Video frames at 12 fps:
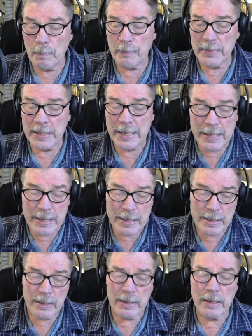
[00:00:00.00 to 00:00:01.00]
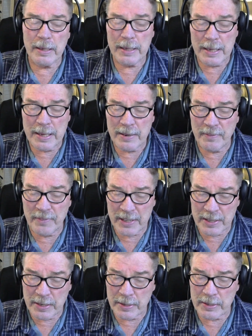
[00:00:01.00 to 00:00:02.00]
He
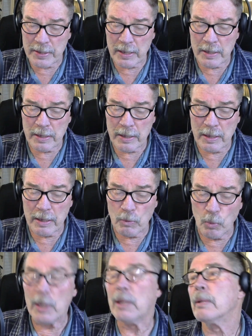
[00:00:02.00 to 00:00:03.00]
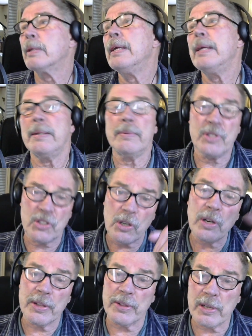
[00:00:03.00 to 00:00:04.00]
invented, well, he
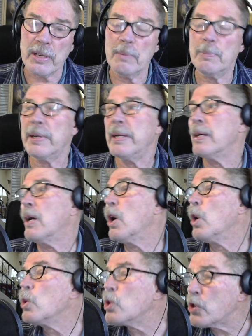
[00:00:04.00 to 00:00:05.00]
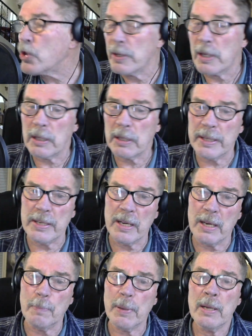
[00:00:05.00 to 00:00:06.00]
started the company Ocean
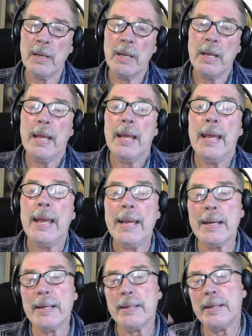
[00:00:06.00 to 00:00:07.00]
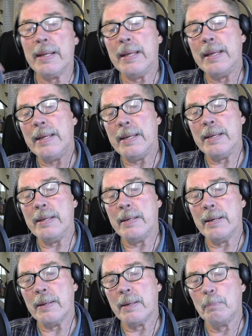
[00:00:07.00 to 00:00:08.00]
Cleanup, and he
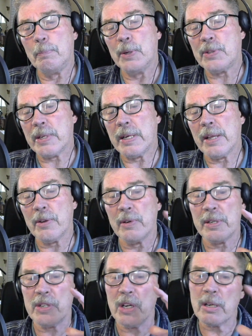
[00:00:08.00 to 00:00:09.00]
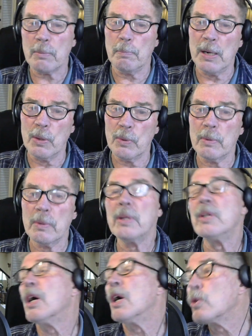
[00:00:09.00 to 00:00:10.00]
put together a tugboat,
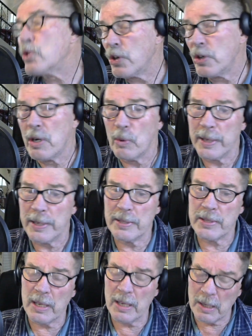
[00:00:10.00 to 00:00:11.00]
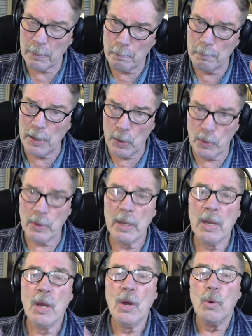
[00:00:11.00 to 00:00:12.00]
an ocean-going tugboat,
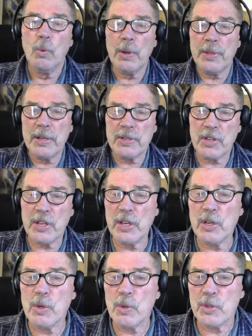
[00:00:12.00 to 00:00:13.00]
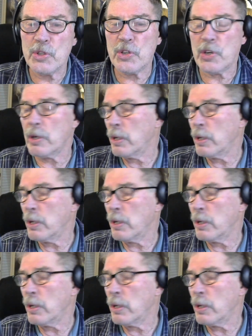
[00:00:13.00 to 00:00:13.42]
with this huge